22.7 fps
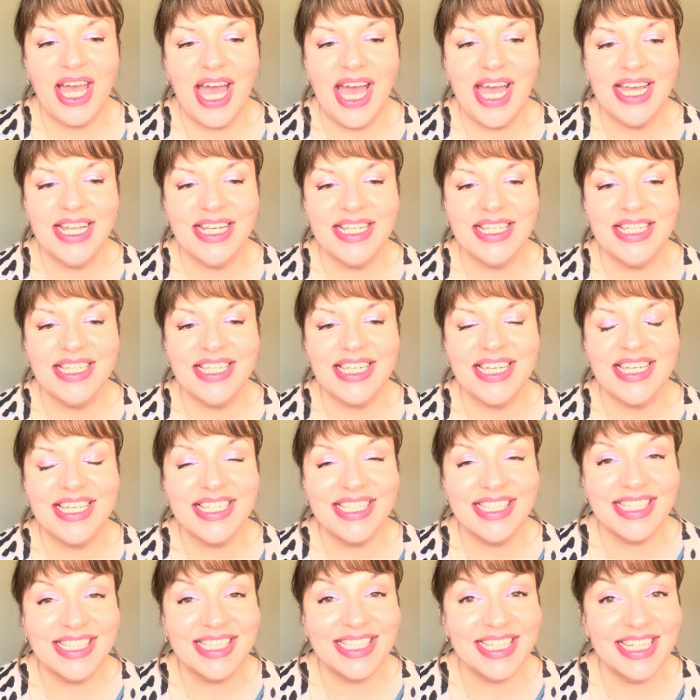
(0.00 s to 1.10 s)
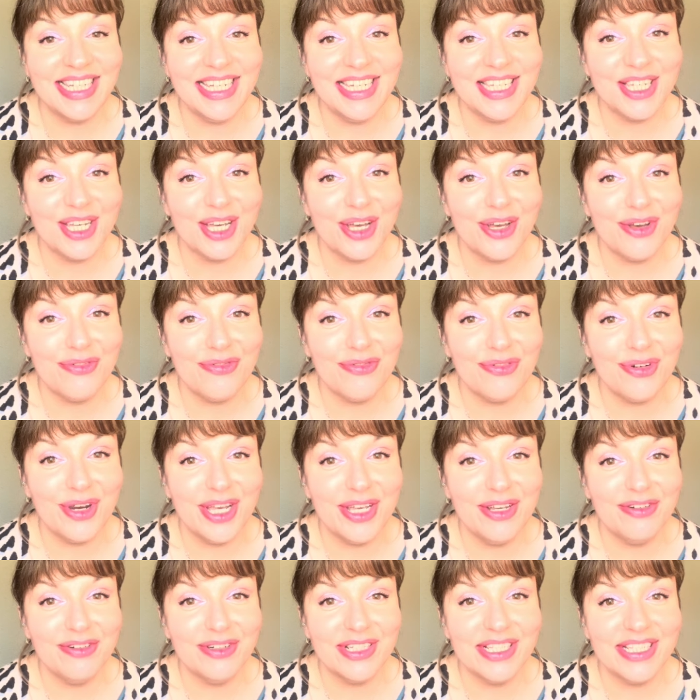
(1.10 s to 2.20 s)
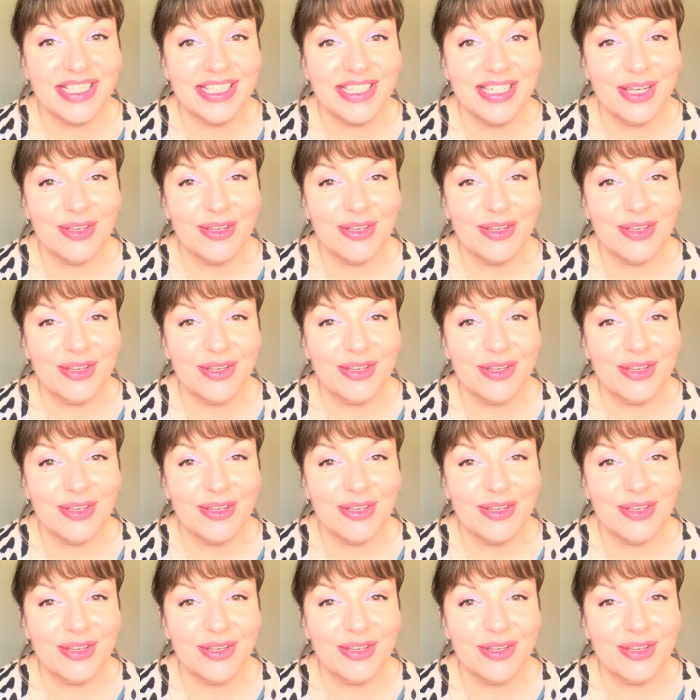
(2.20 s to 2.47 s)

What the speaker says: and cedar fragrance.